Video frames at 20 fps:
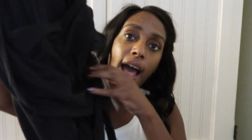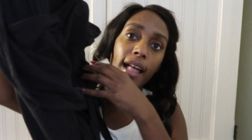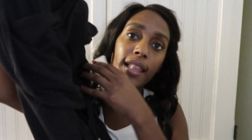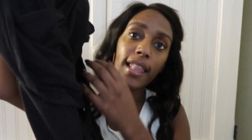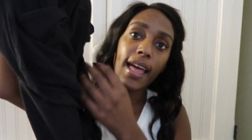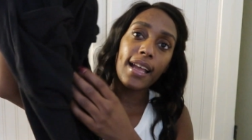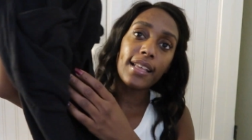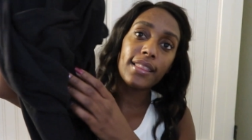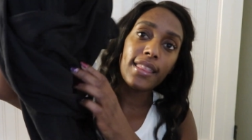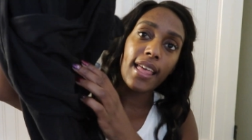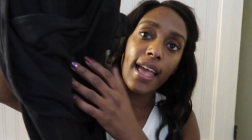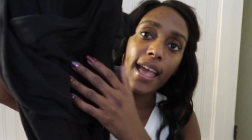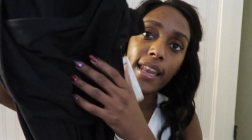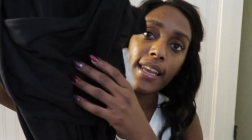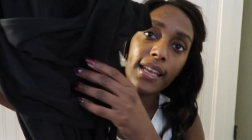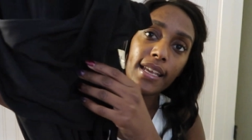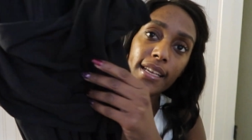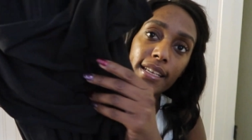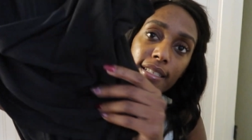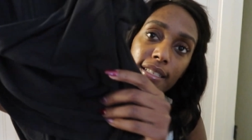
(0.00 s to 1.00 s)
I like
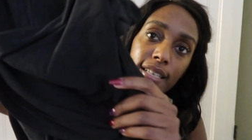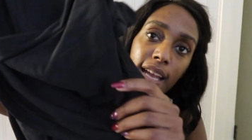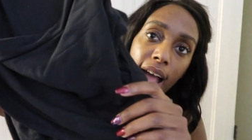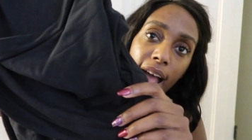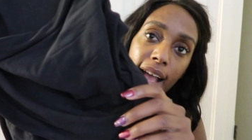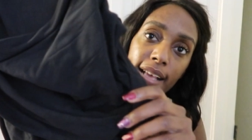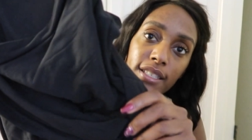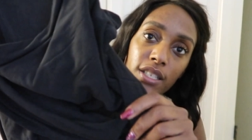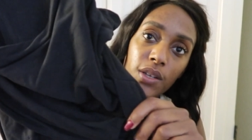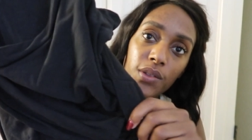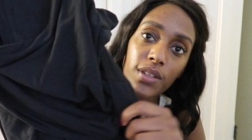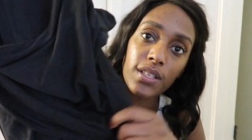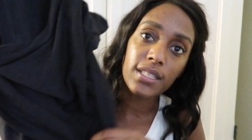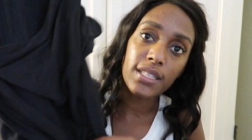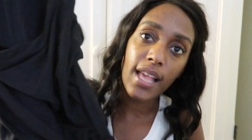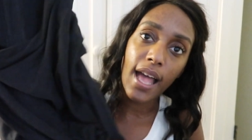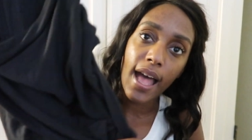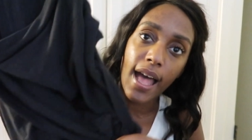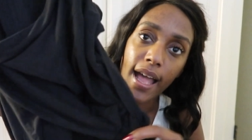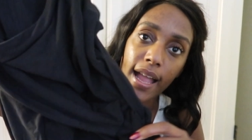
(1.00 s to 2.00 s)
that it ties on the
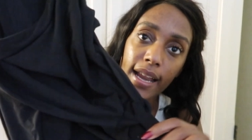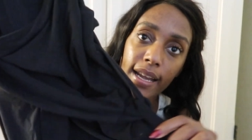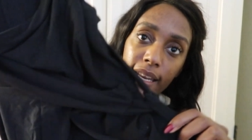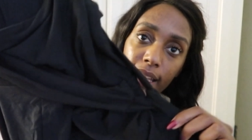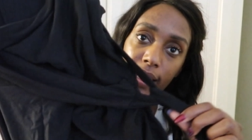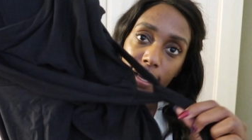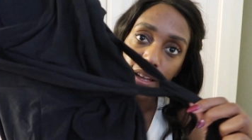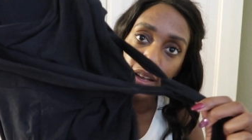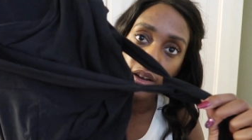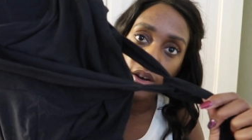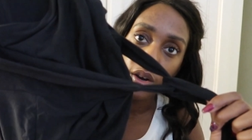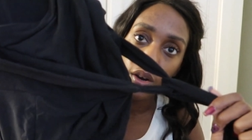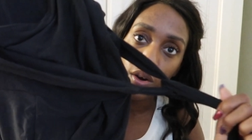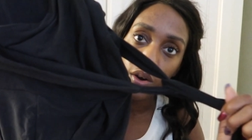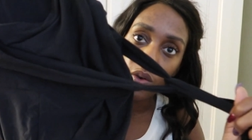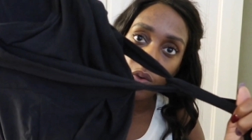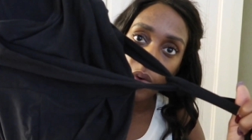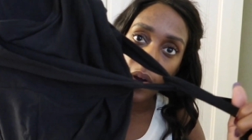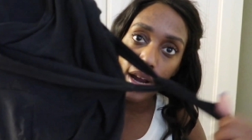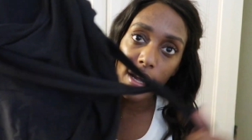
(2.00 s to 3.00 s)
side
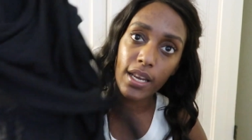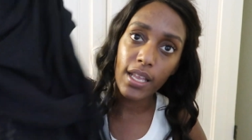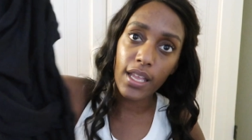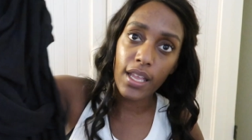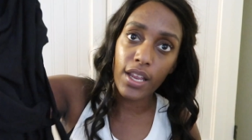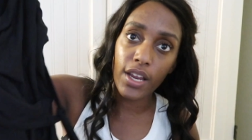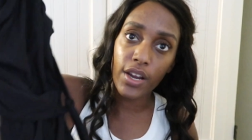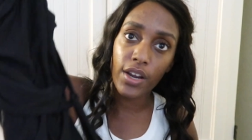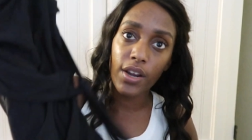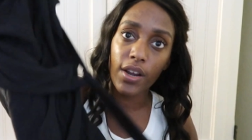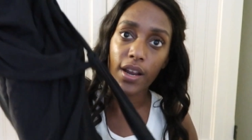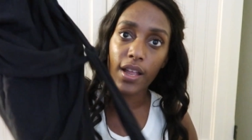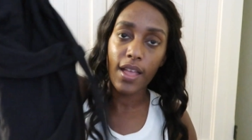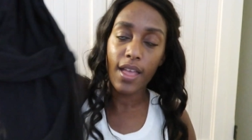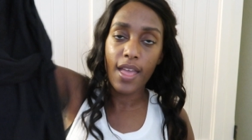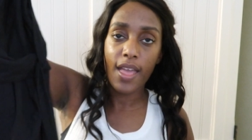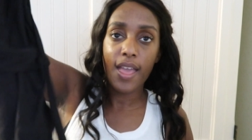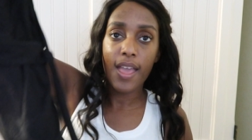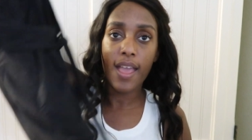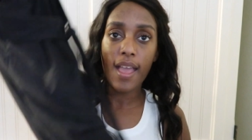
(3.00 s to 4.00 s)
right here.
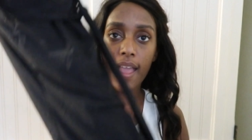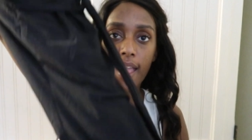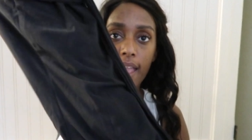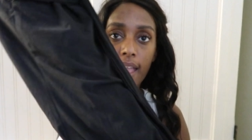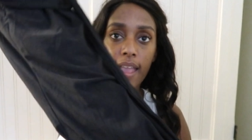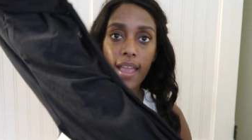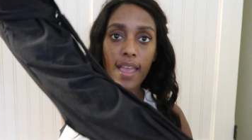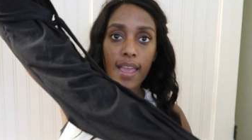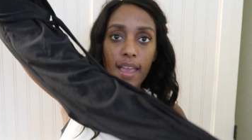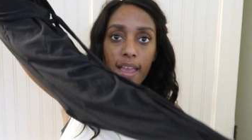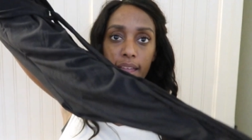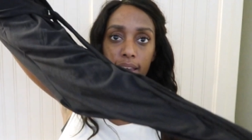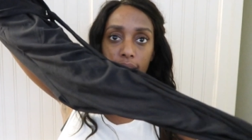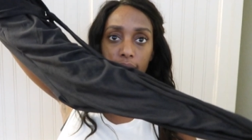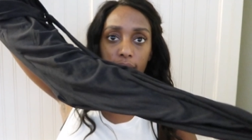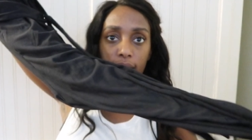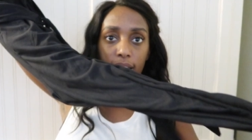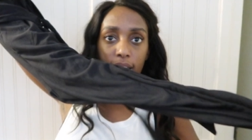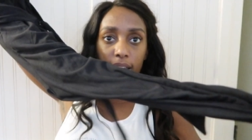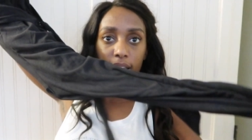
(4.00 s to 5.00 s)

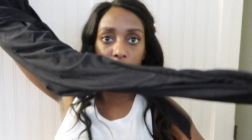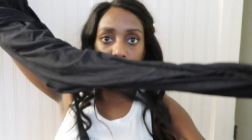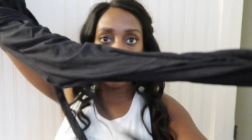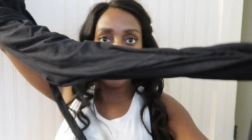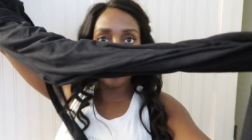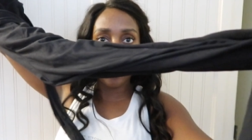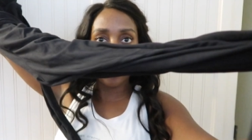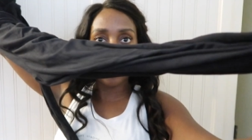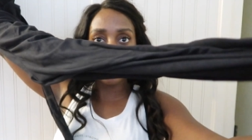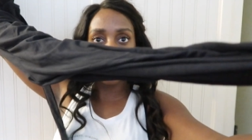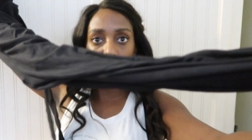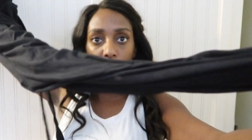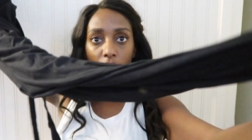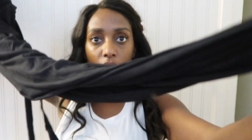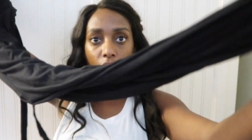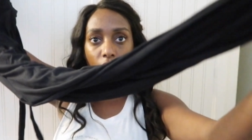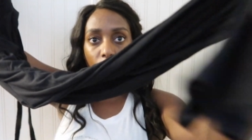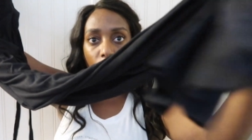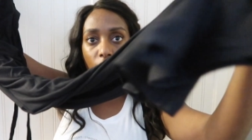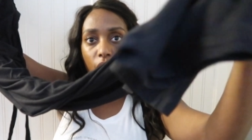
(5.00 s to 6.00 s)
And it goes
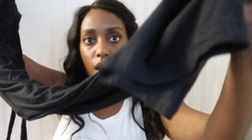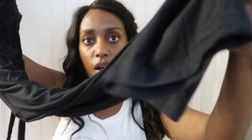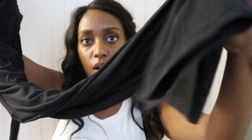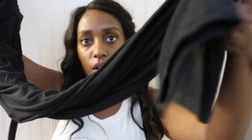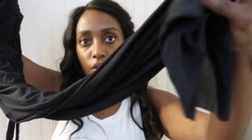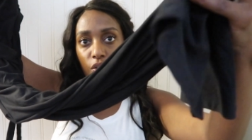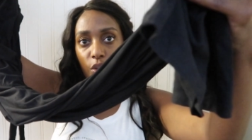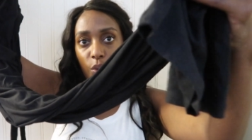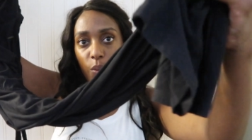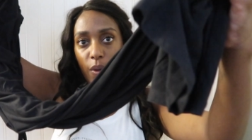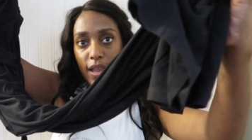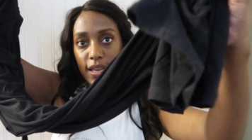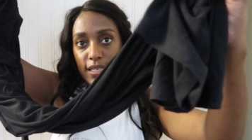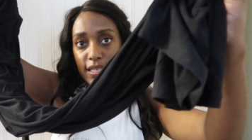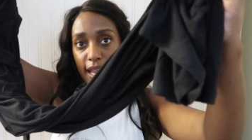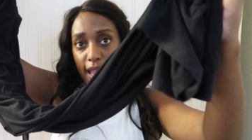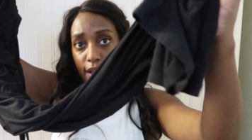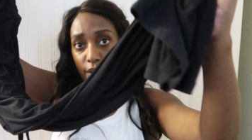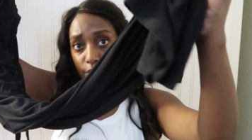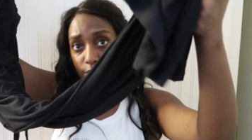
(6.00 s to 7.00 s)
all the way
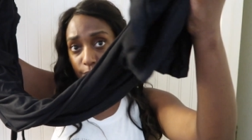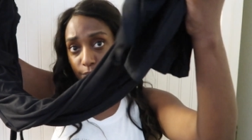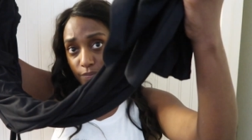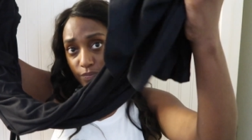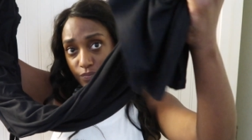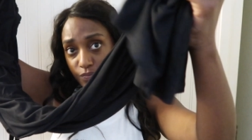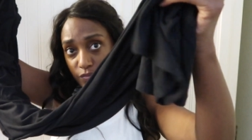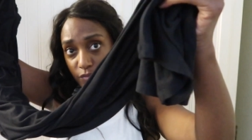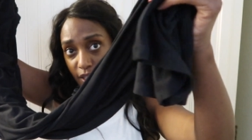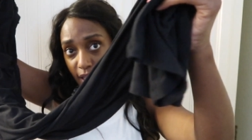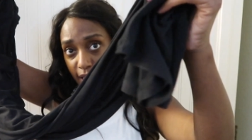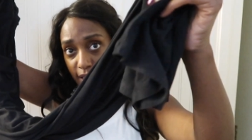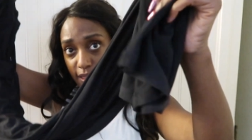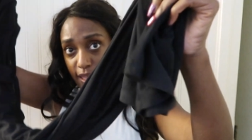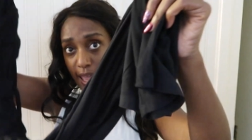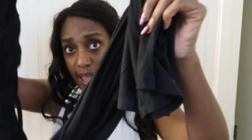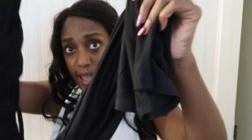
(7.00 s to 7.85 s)
down like